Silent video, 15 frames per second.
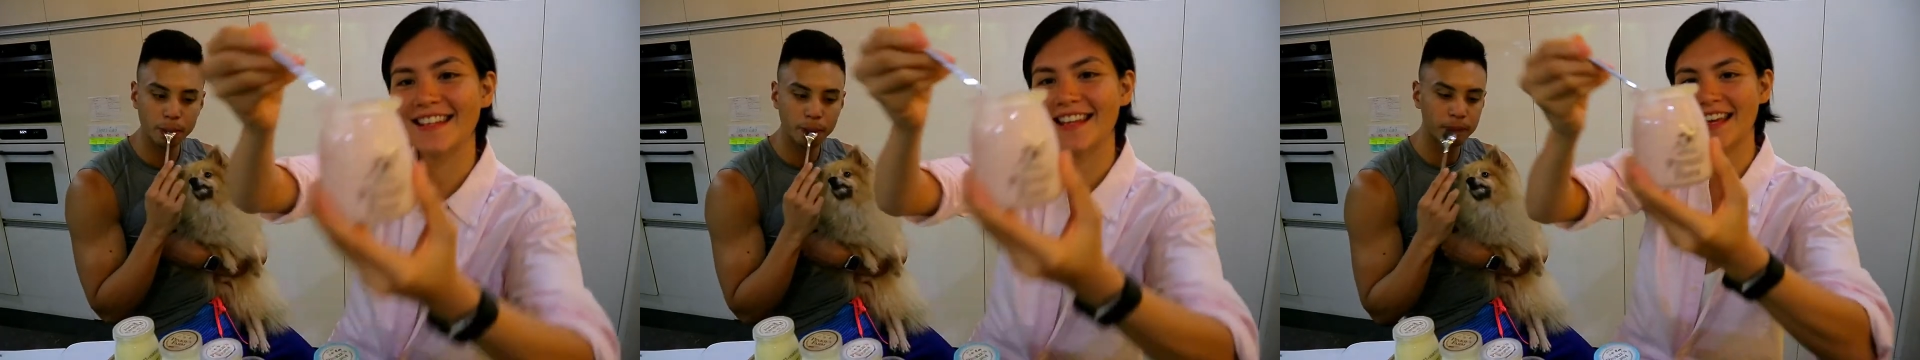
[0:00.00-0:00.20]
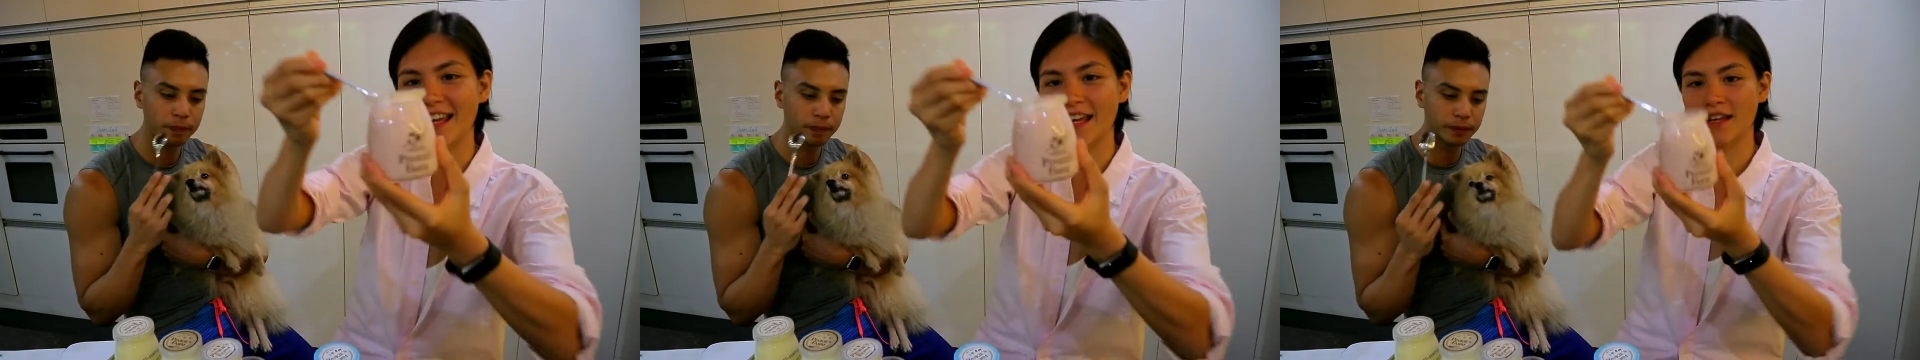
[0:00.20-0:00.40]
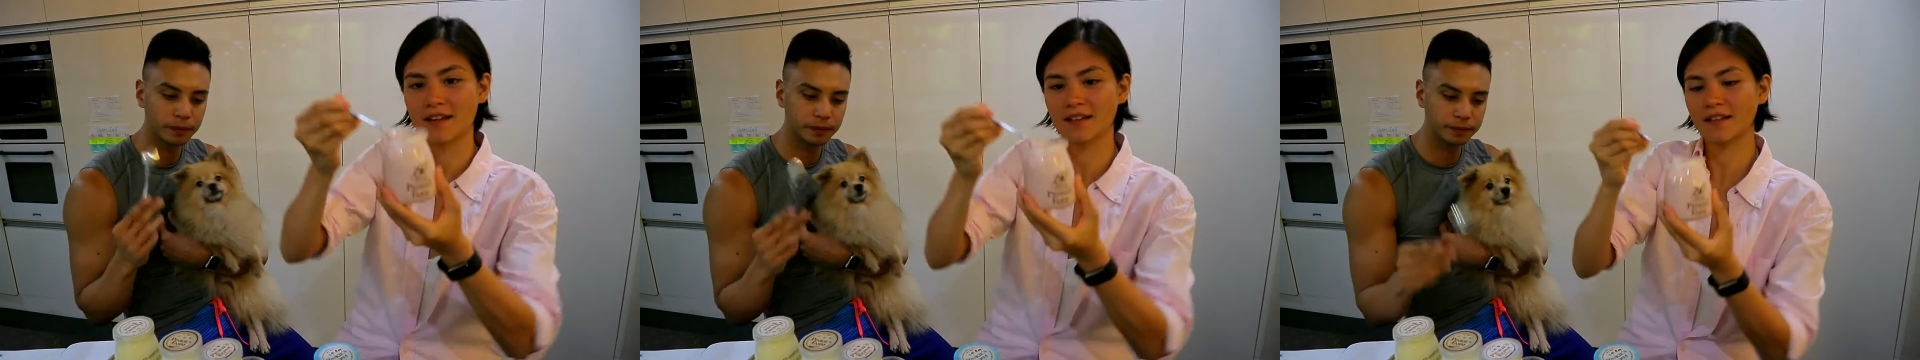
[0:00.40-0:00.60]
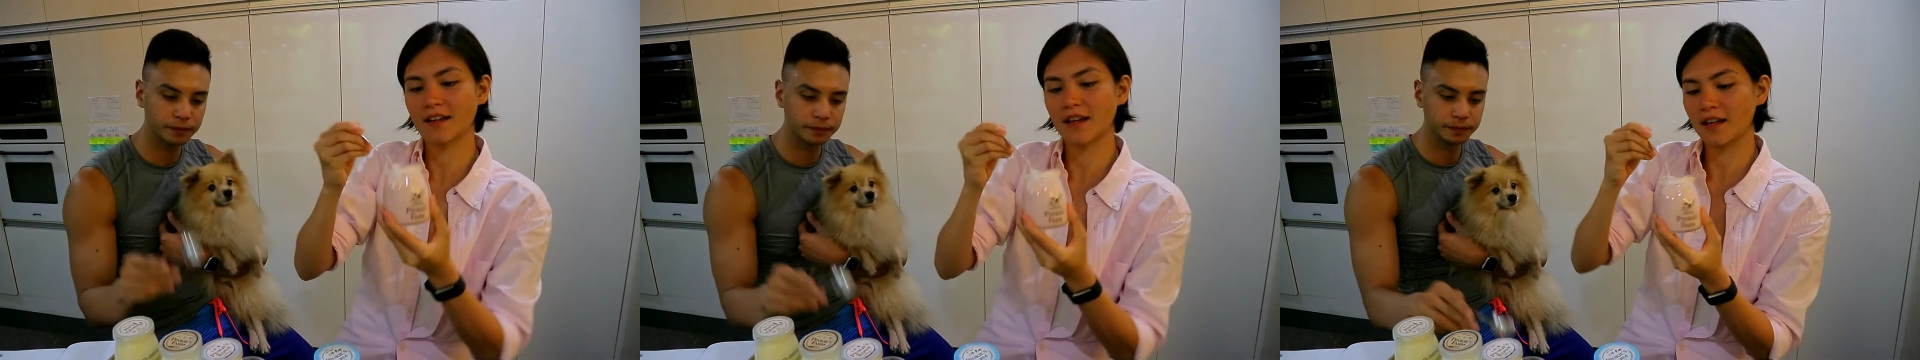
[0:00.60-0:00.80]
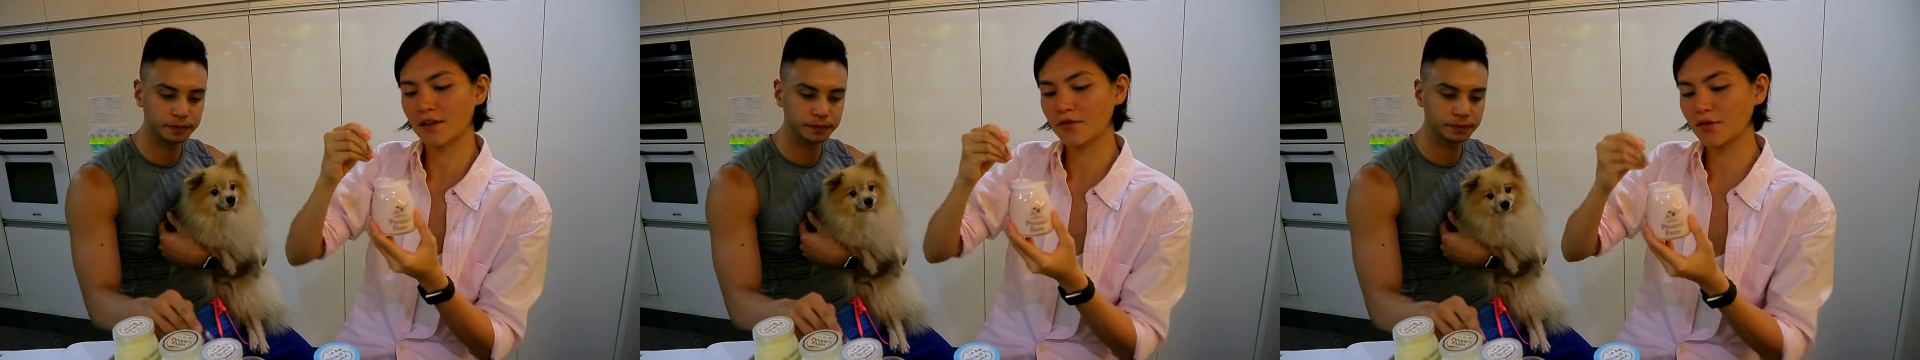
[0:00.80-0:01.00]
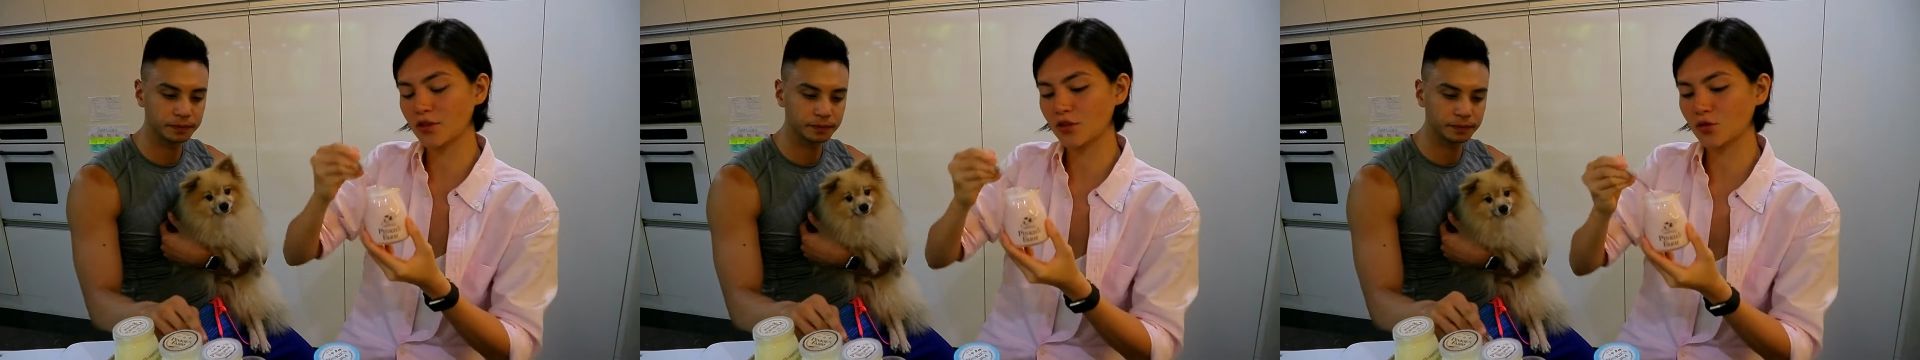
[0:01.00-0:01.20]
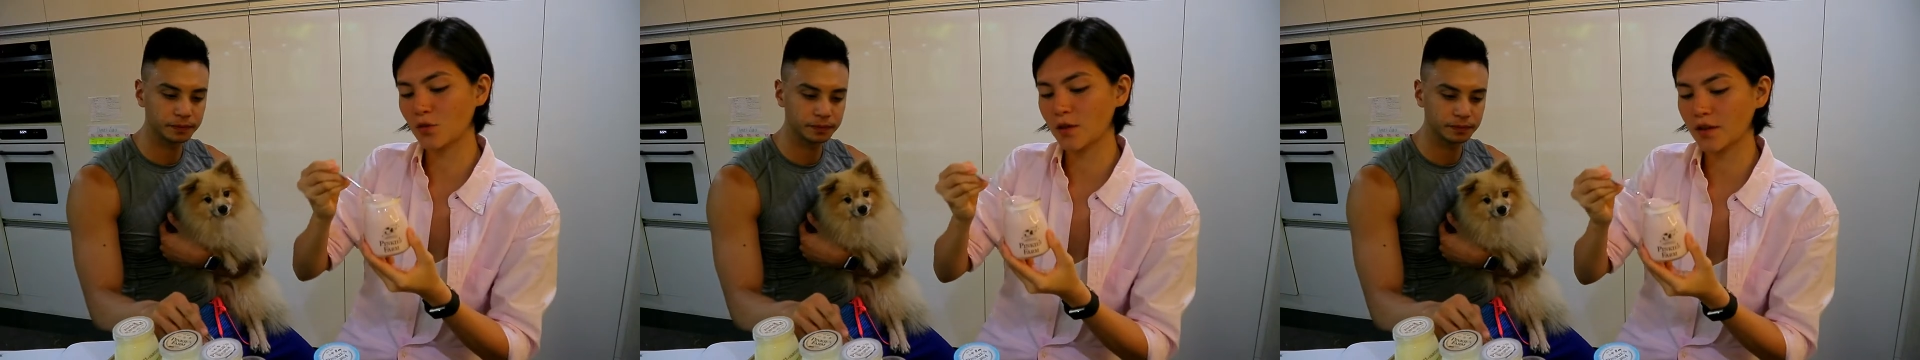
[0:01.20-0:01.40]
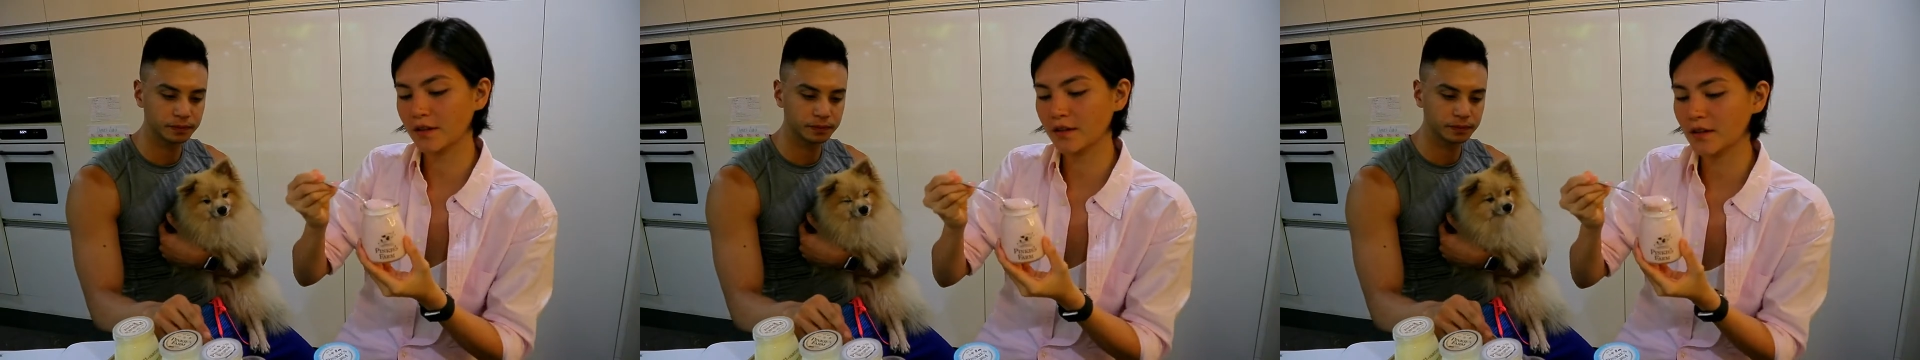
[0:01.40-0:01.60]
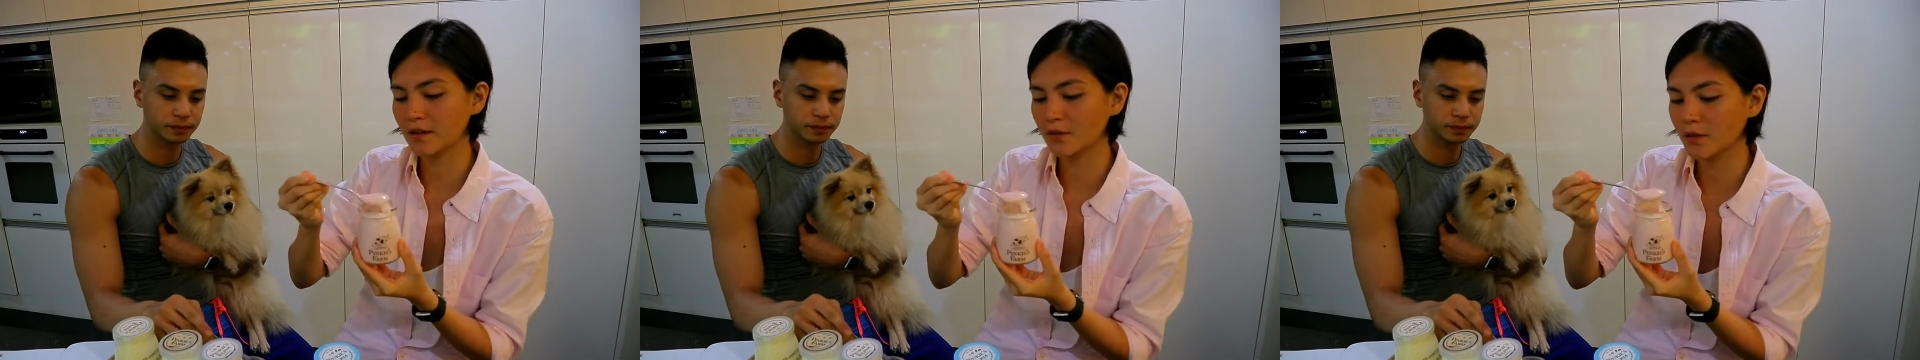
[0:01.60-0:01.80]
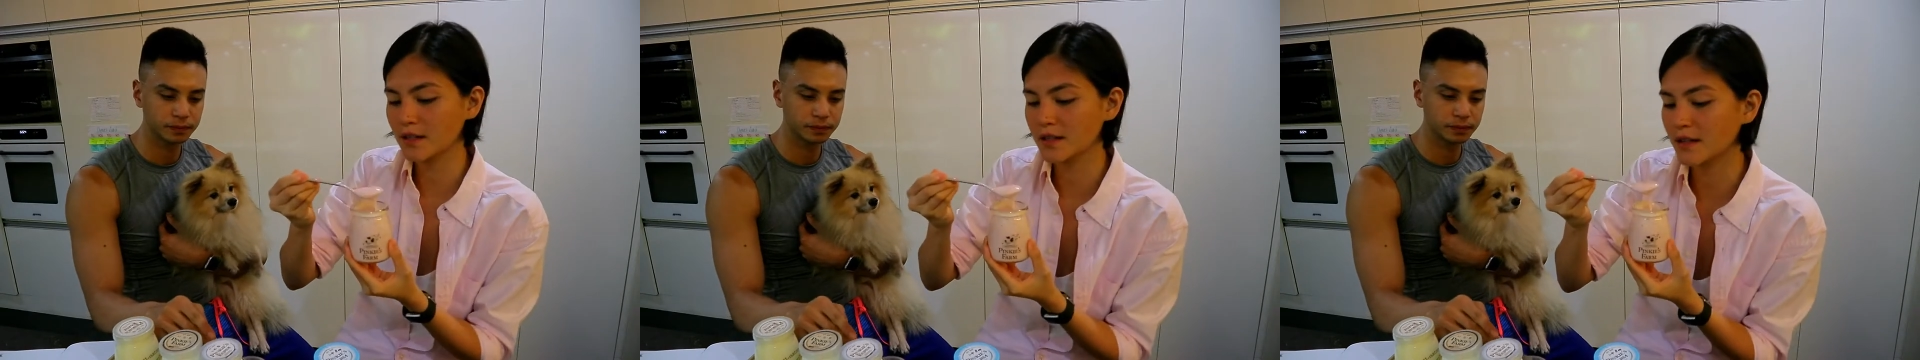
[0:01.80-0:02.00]
Speaker 1: consistency. I can finish one in
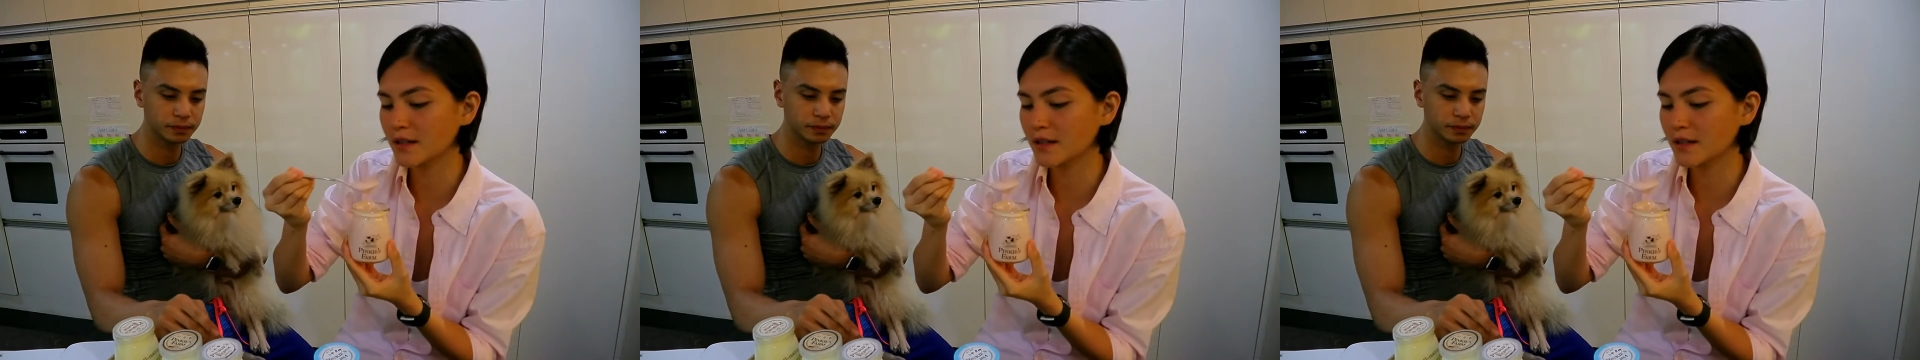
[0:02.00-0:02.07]
one